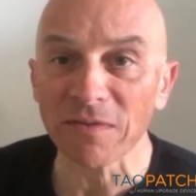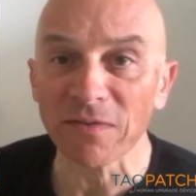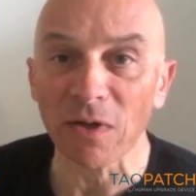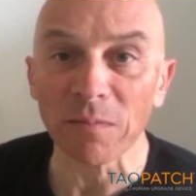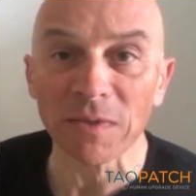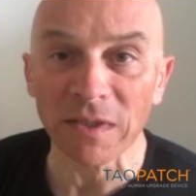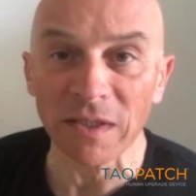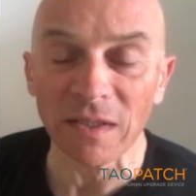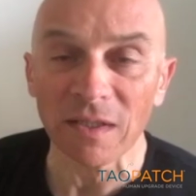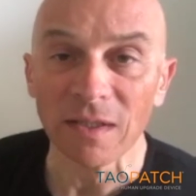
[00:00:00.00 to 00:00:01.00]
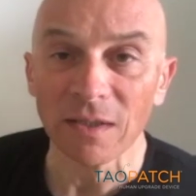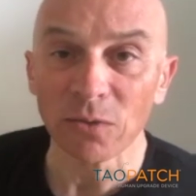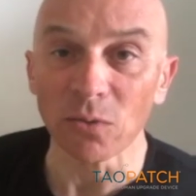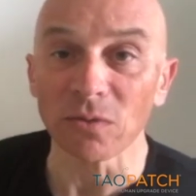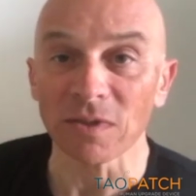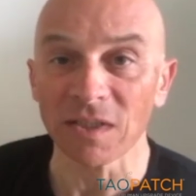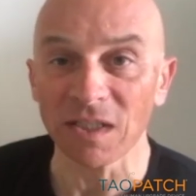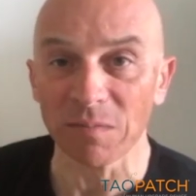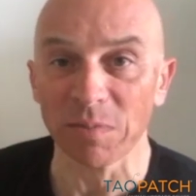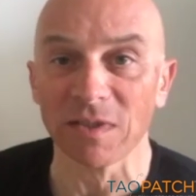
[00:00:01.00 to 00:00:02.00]
from 3 to
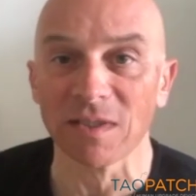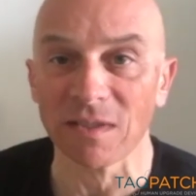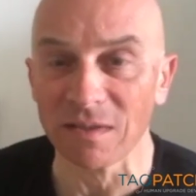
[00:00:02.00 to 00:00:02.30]
6%.